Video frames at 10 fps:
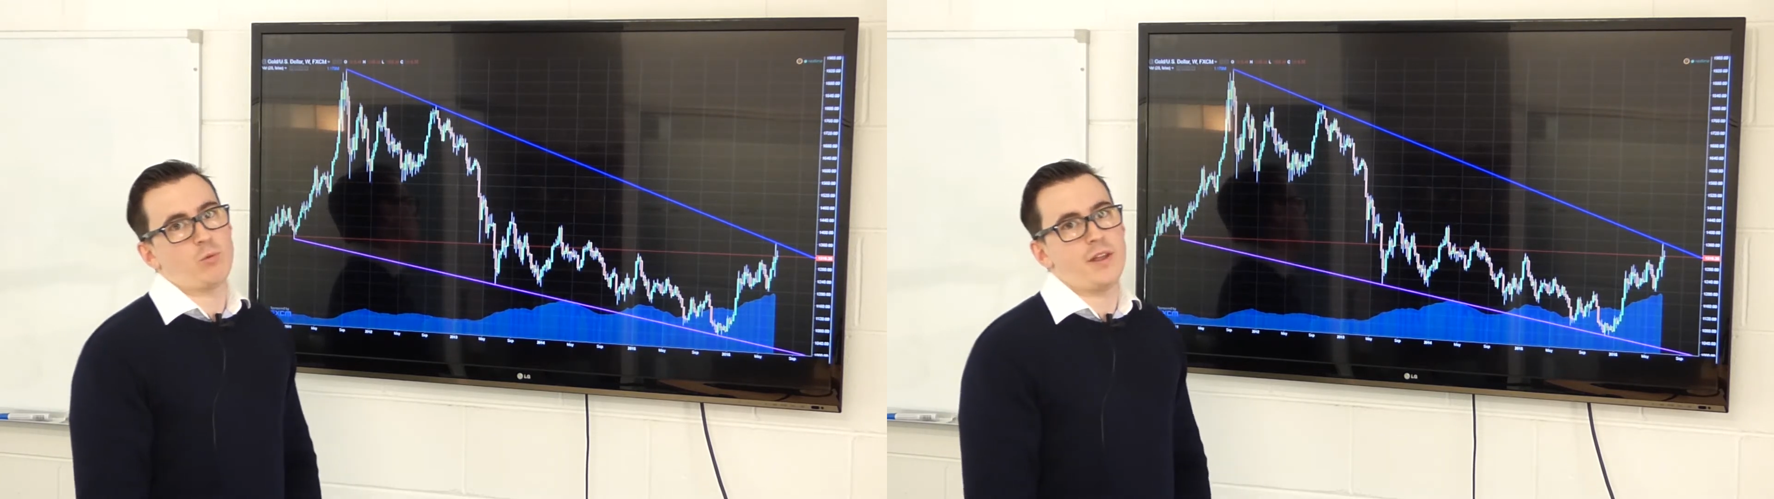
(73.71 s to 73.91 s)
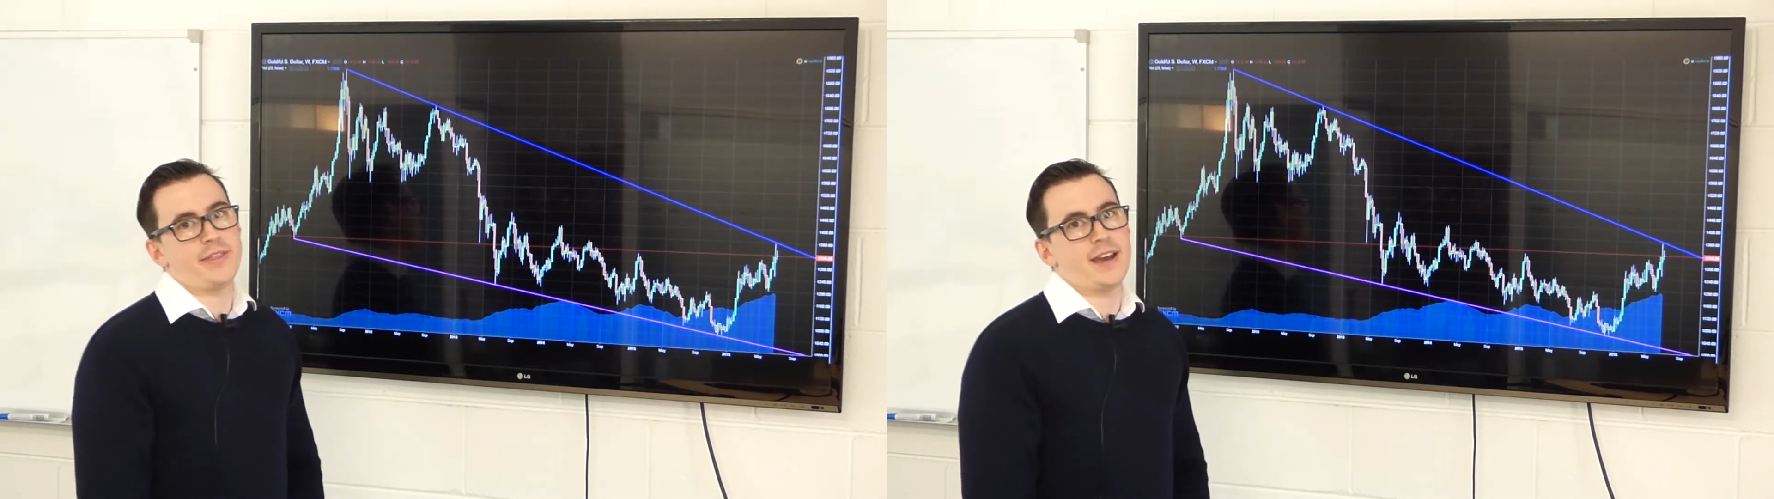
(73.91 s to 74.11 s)

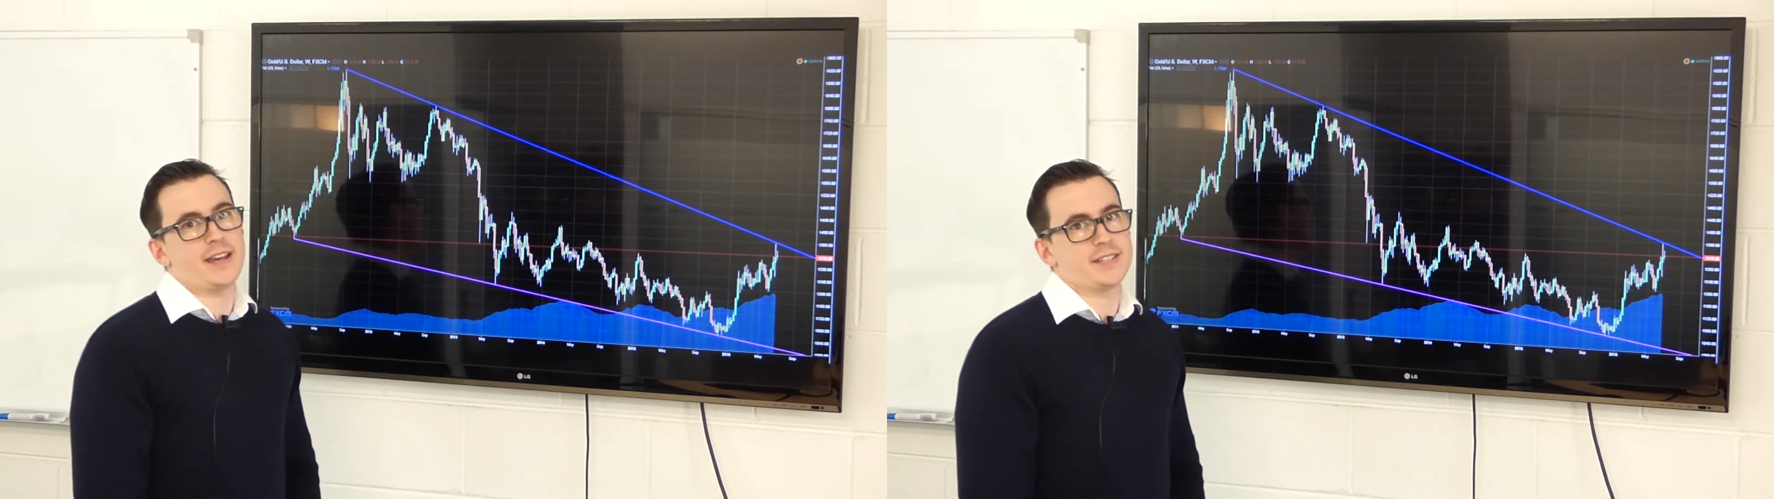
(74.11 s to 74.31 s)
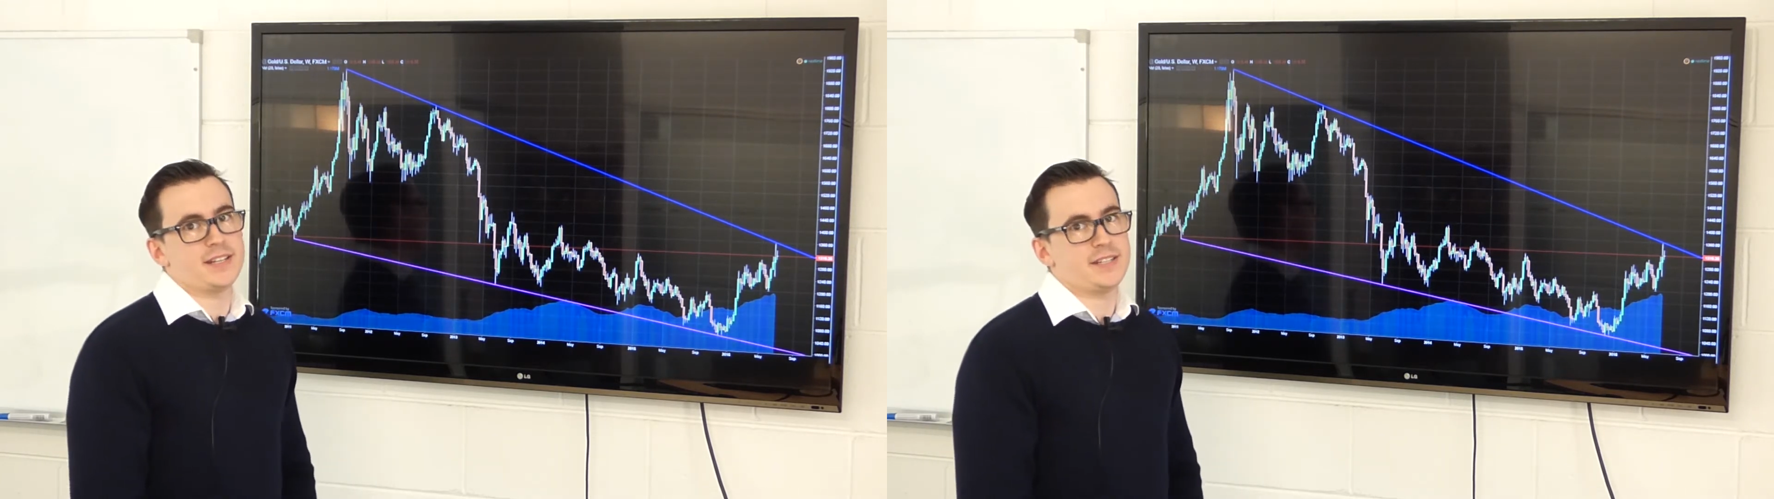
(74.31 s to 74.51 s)

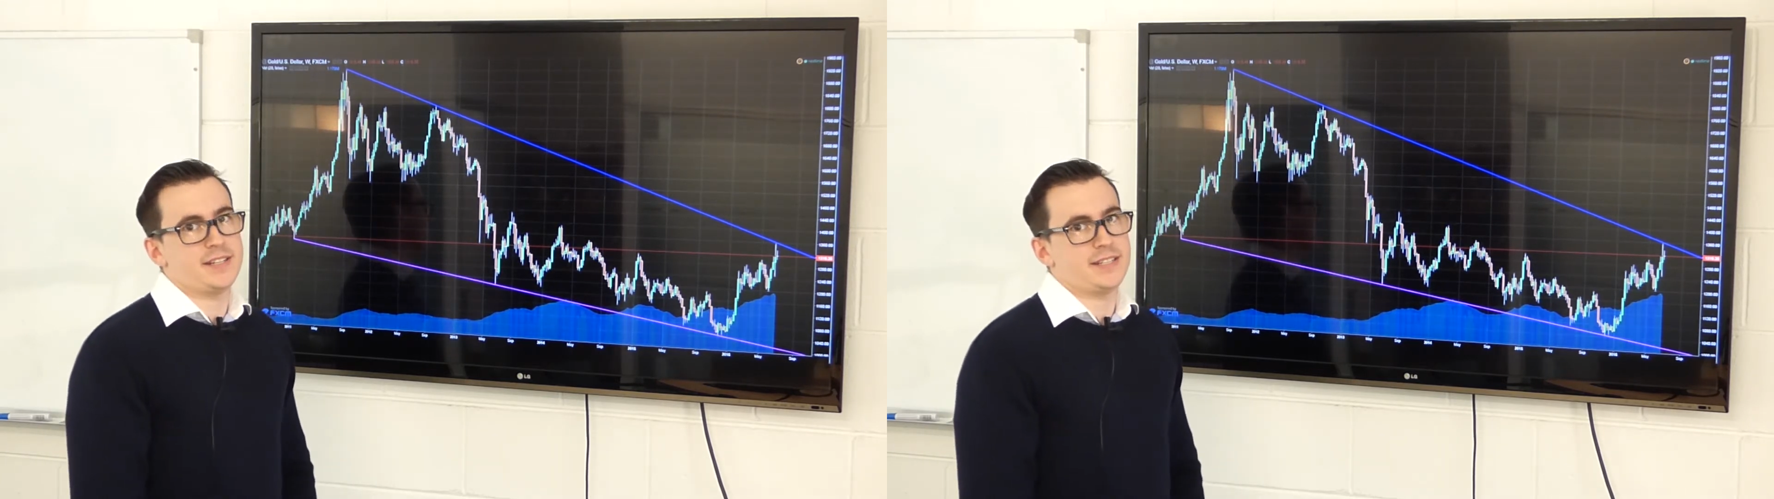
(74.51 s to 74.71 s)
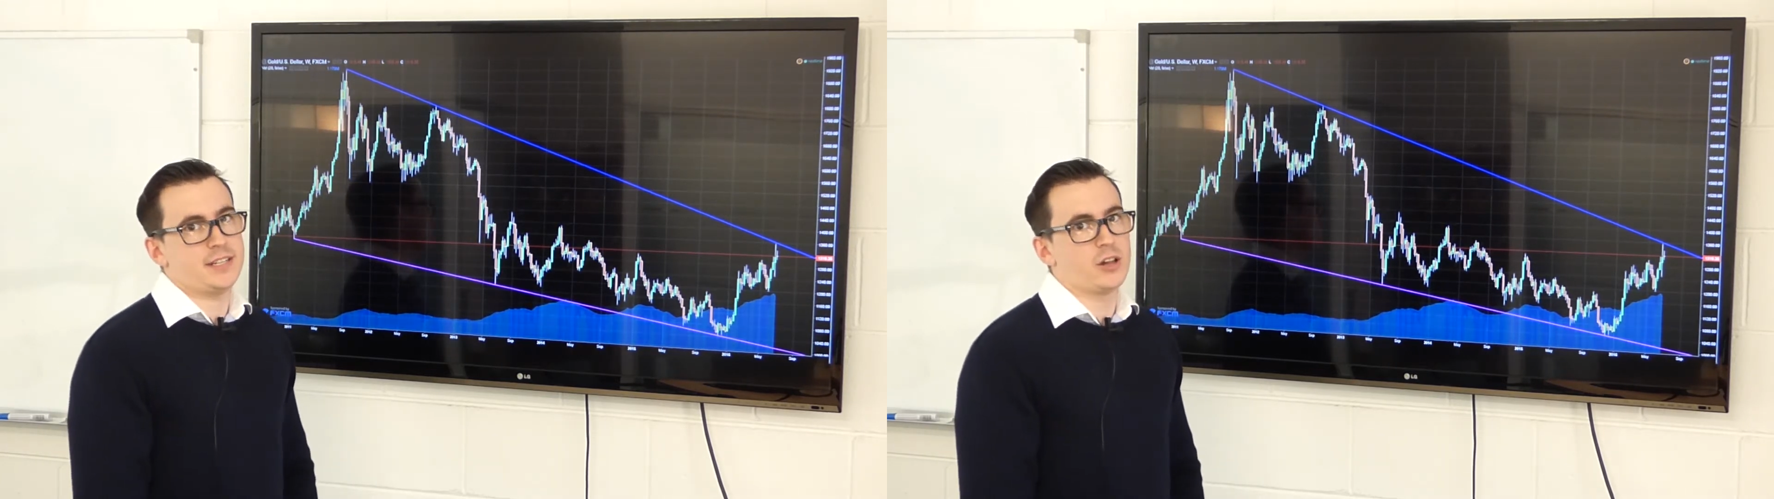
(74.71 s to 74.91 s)

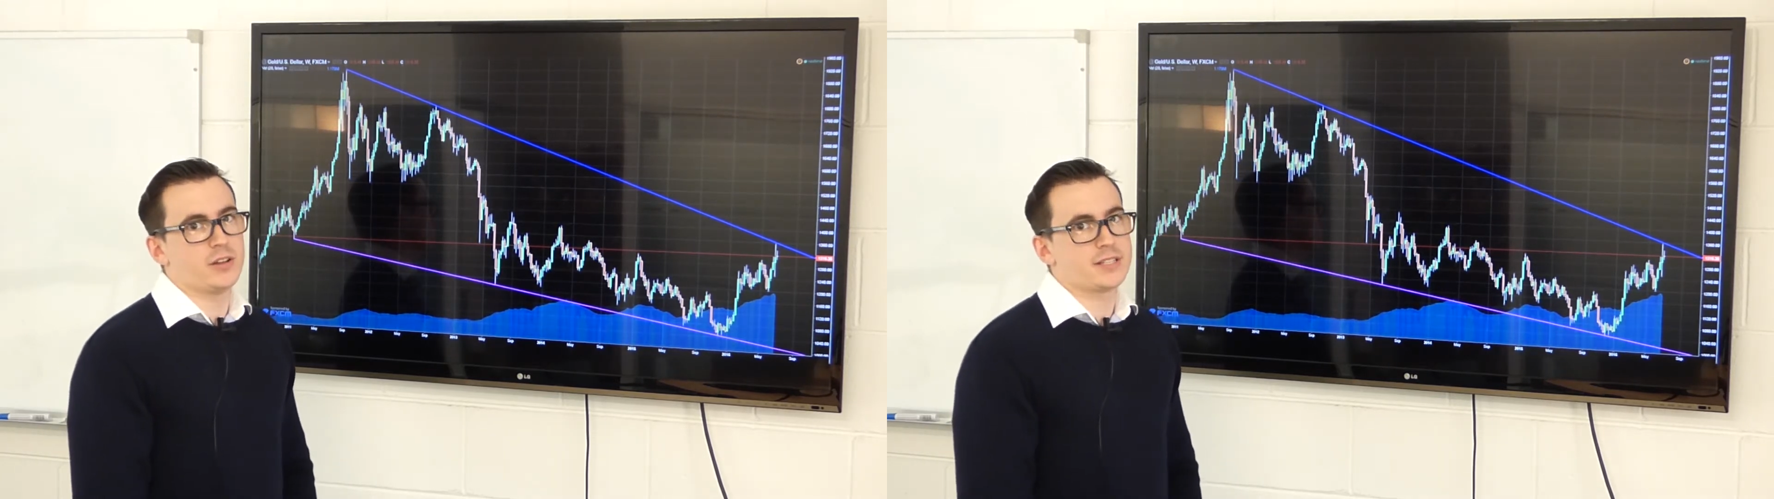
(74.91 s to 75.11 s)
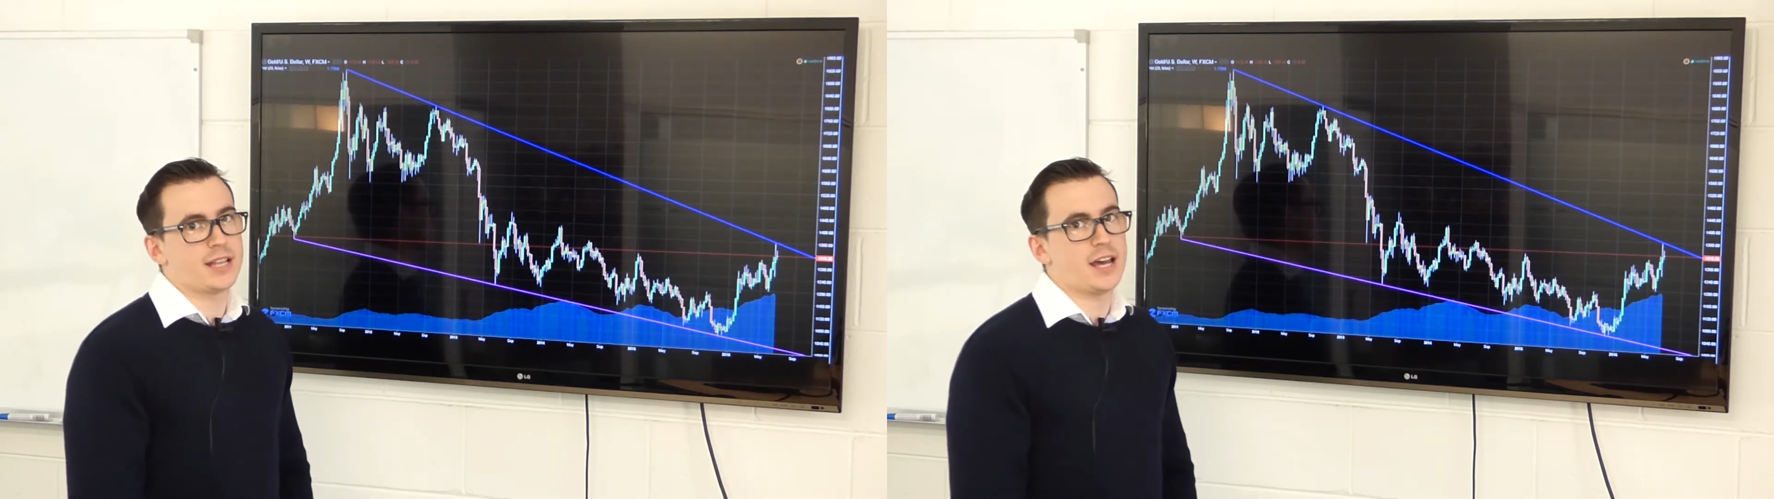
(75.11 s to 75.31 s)
$1,060